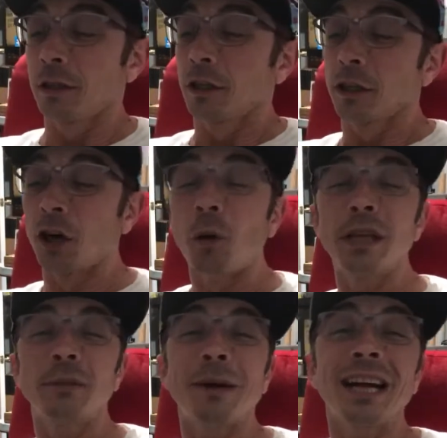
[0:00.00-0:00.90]
going
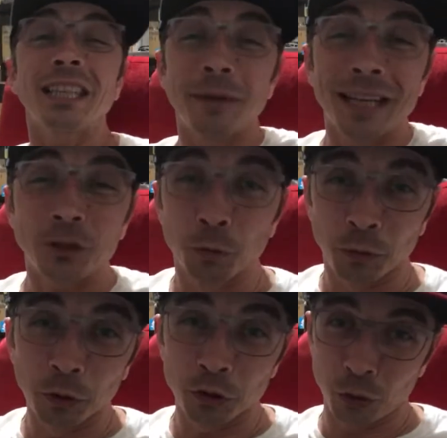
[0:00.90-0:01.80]
to back-to-back Super
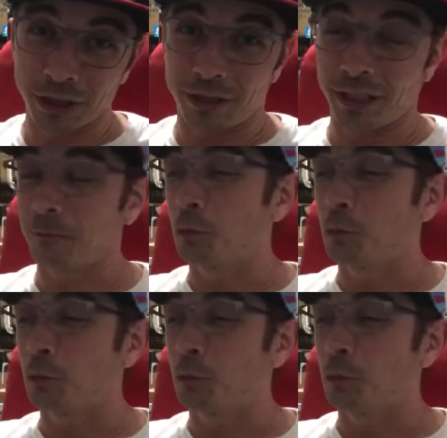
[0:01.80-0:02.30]
Bowls is one thing.